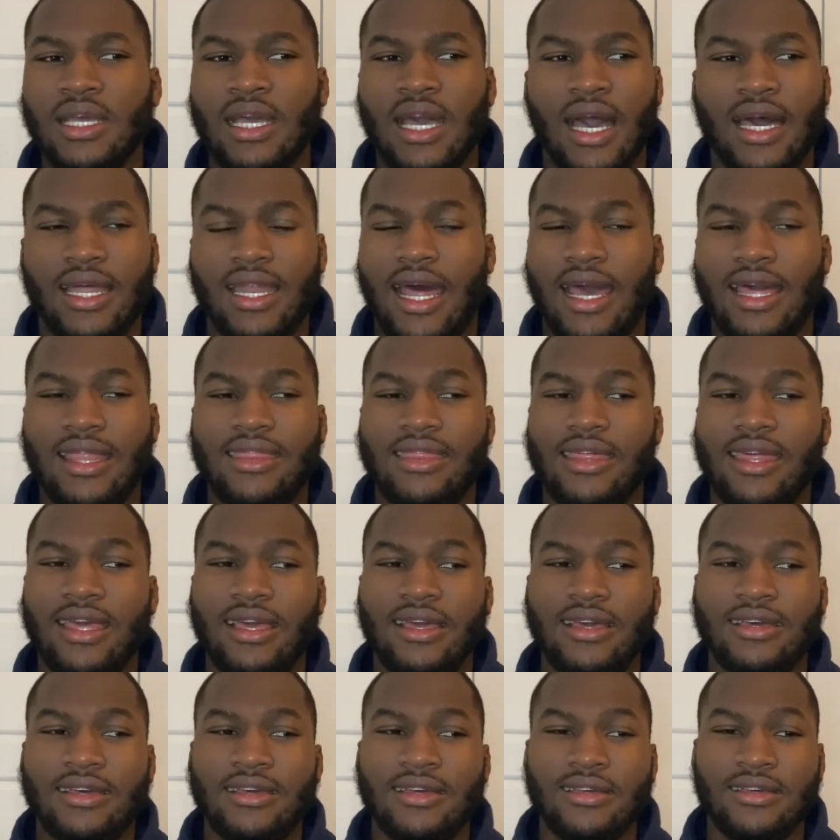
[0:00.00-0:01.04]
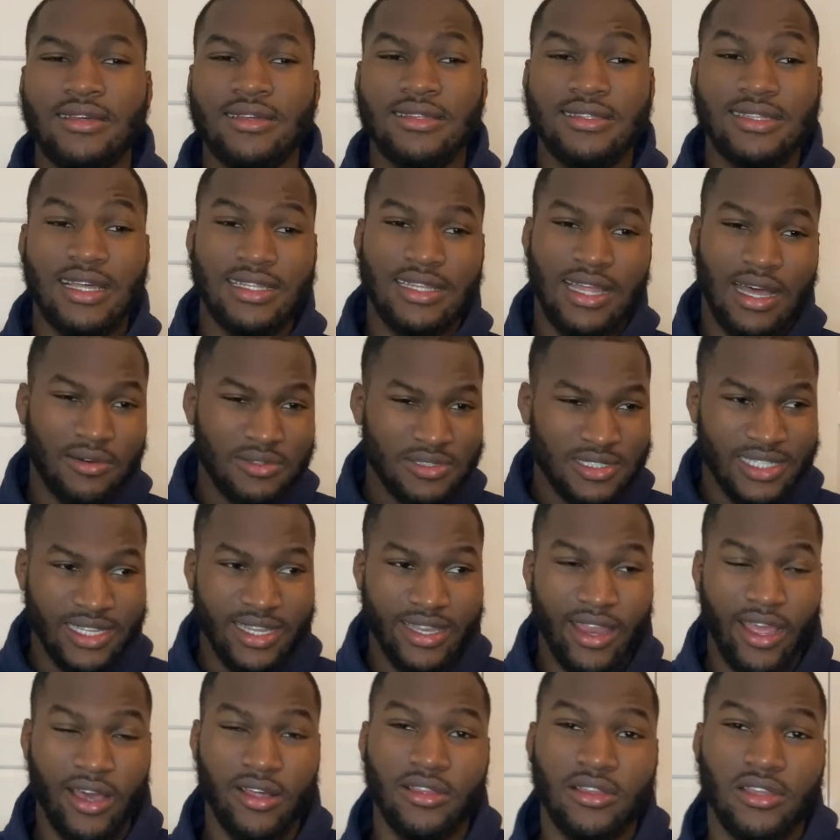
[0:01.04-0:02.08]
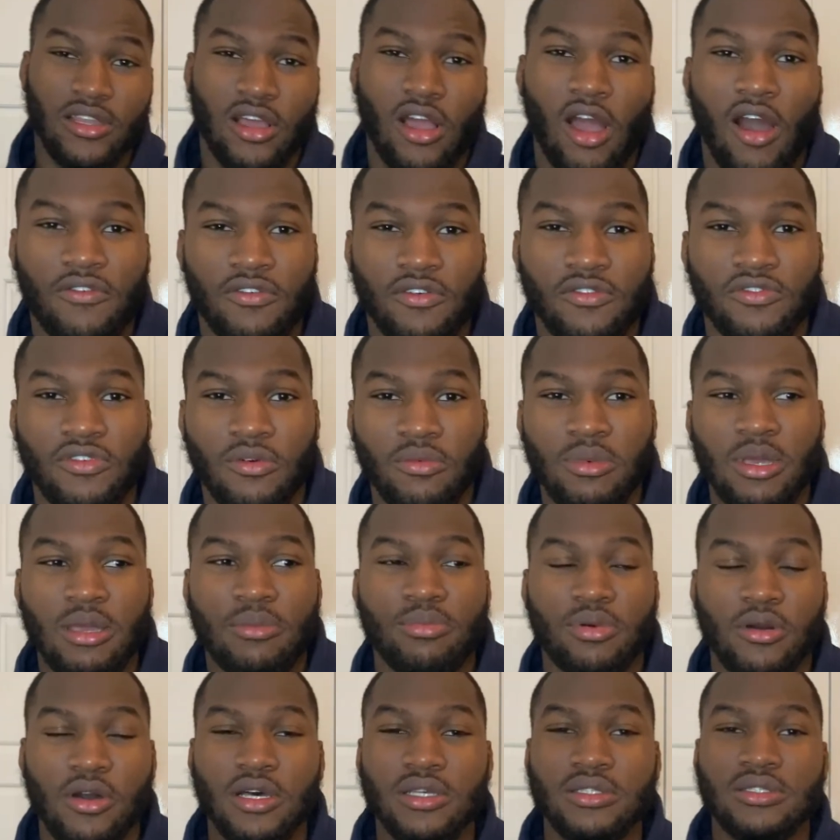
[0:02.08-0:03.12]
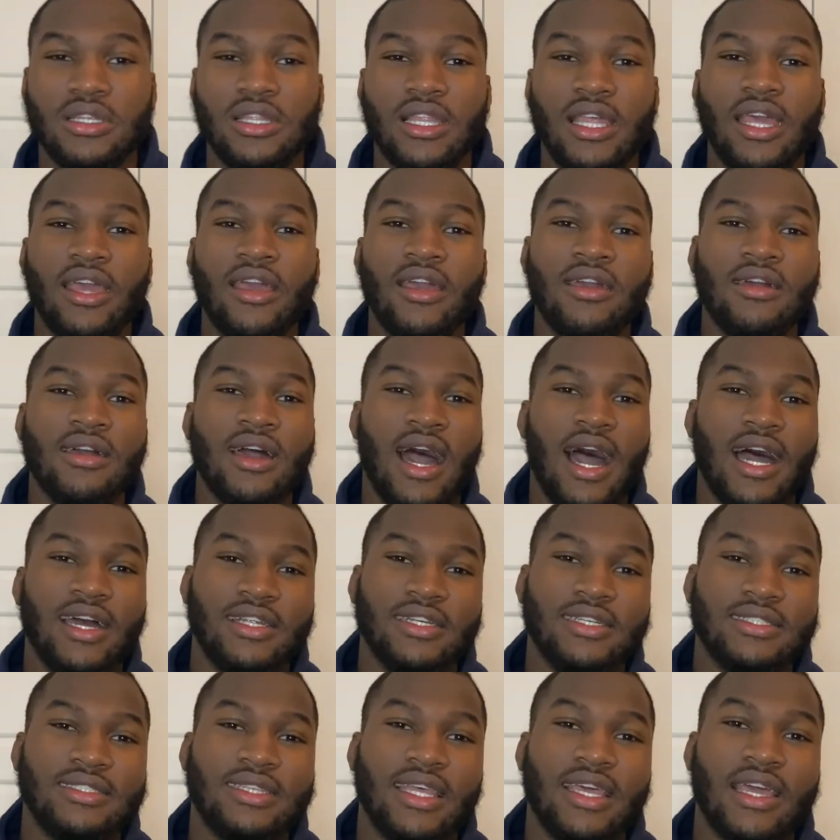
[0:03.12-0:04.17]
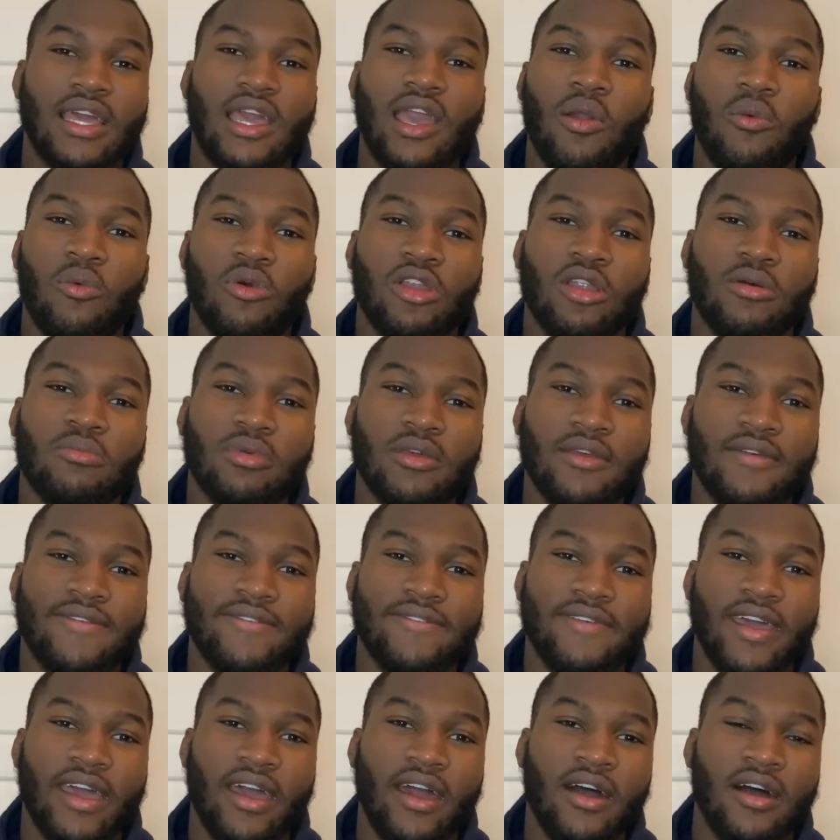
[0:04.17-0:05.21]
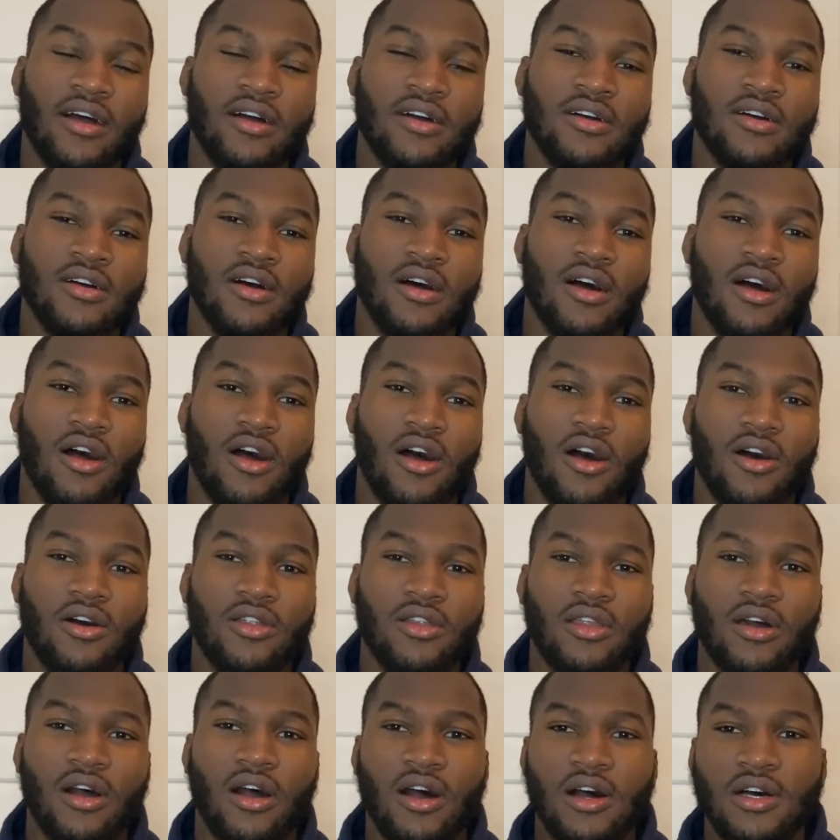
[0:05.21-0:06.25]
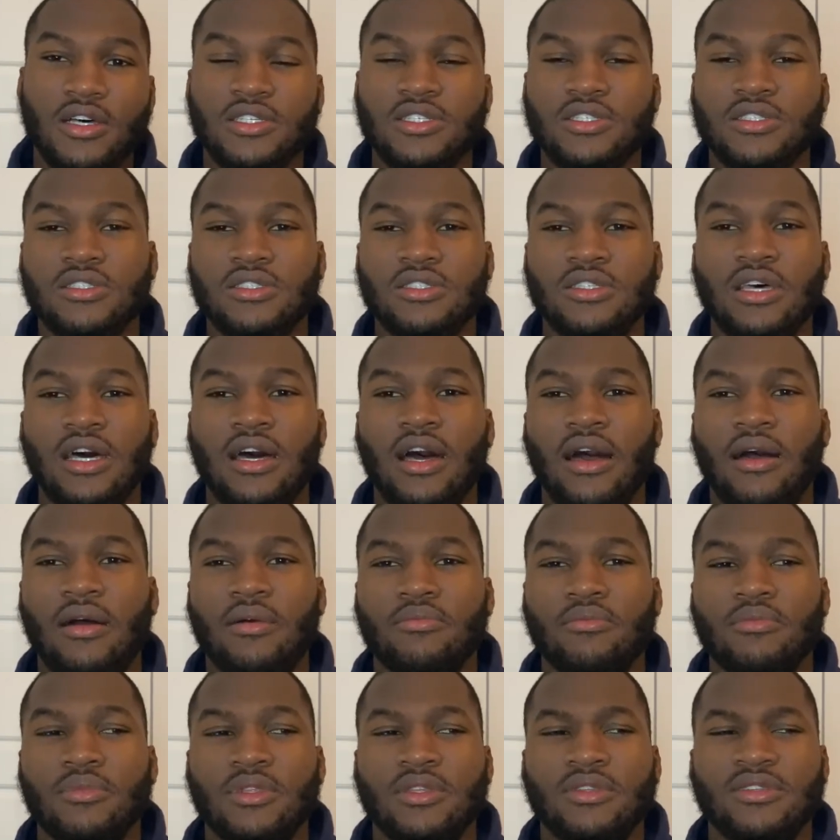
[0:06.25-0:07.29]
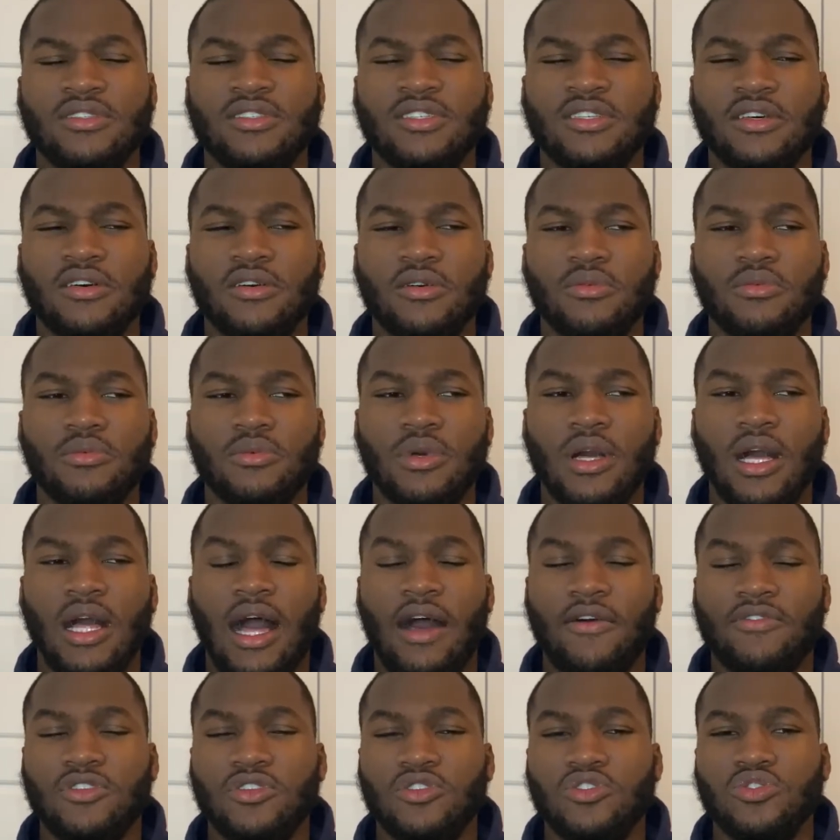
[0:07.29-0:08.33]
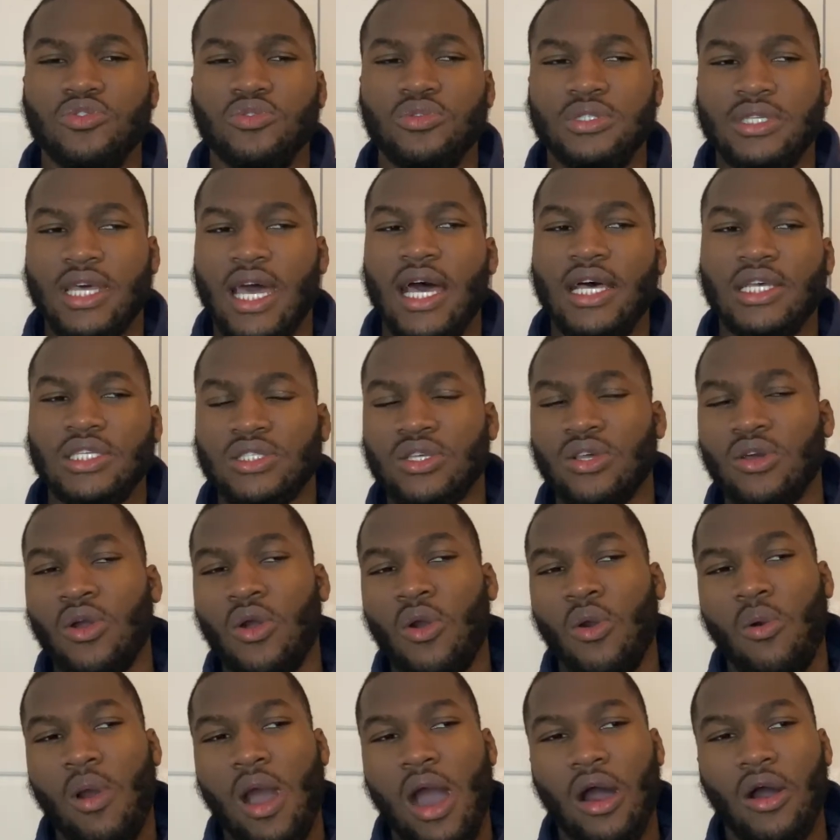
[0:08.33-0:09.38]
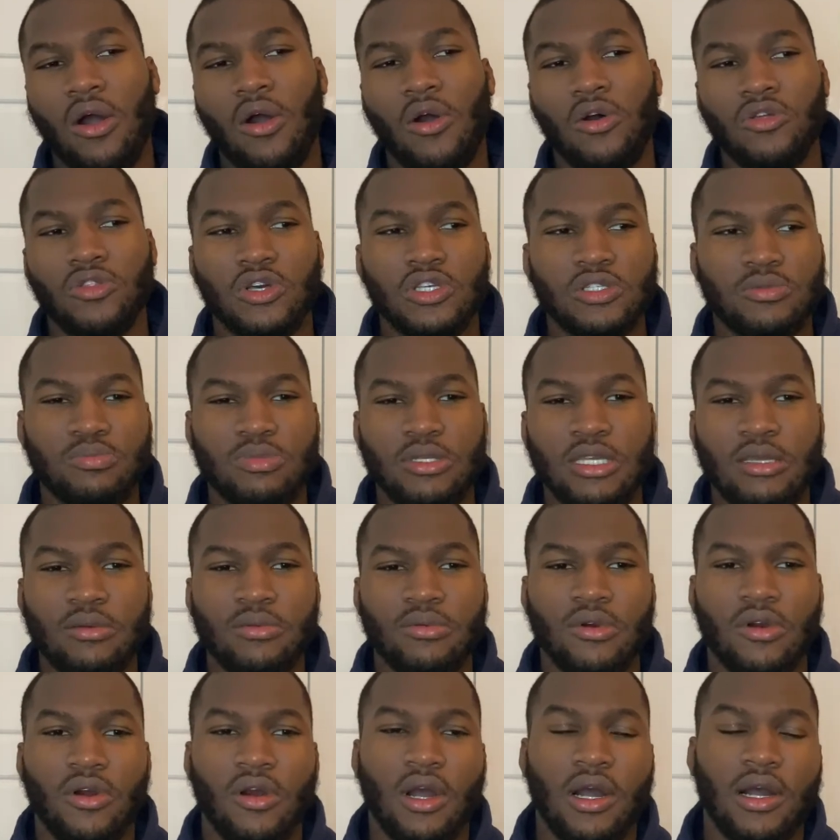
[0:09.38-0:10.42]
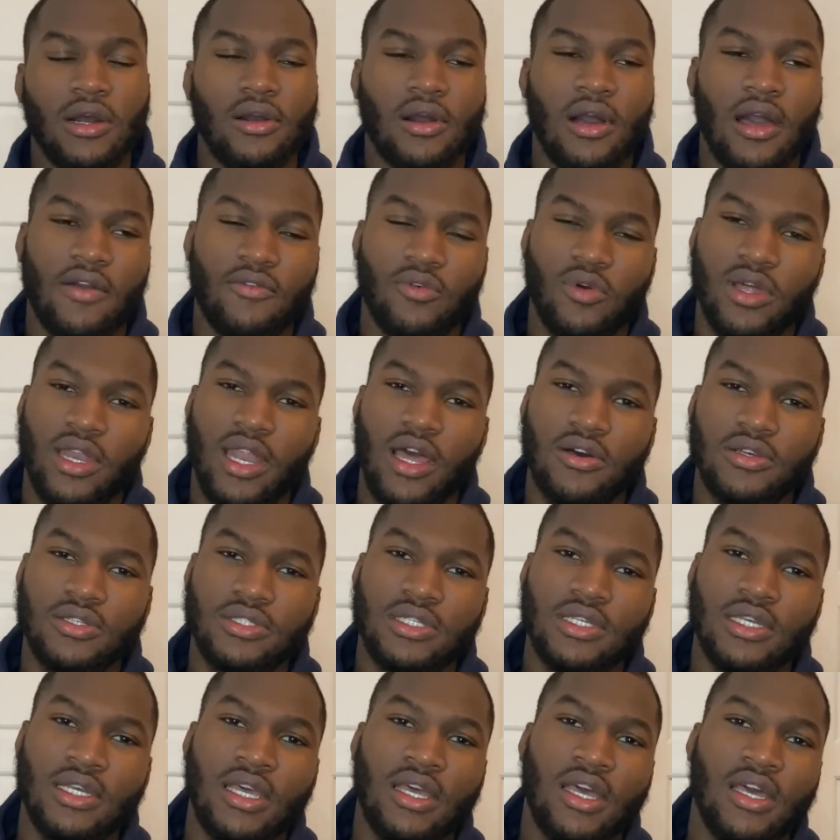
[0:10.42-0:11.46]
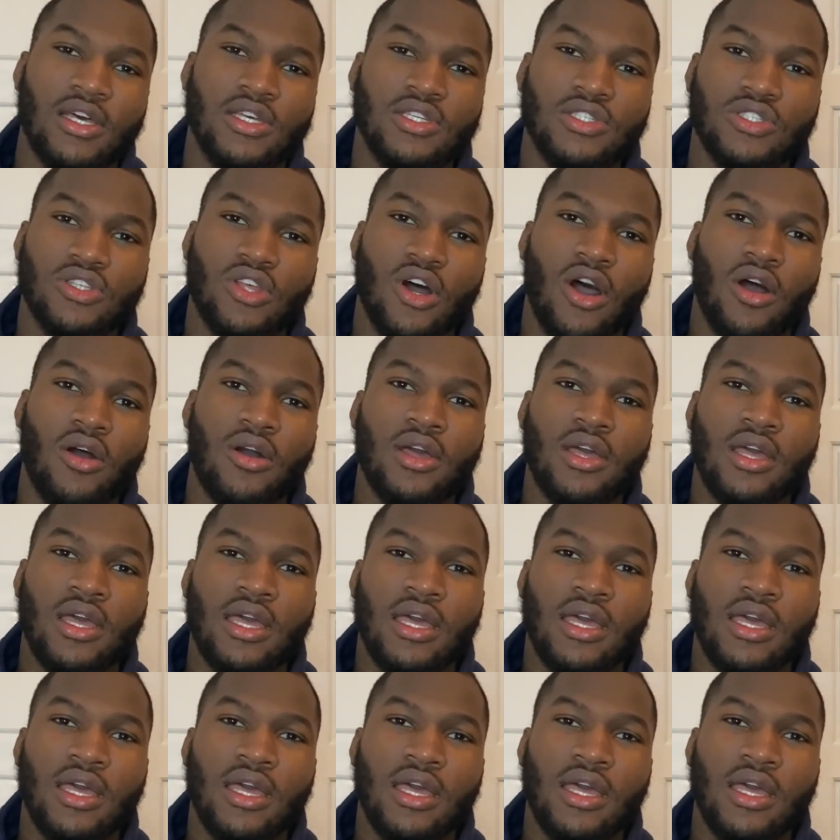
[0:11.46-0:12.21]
And I think that was the nail in the coffin for me personally. I just think it wouldn't be fair on us to have to do tests while all those people or everyone else is not.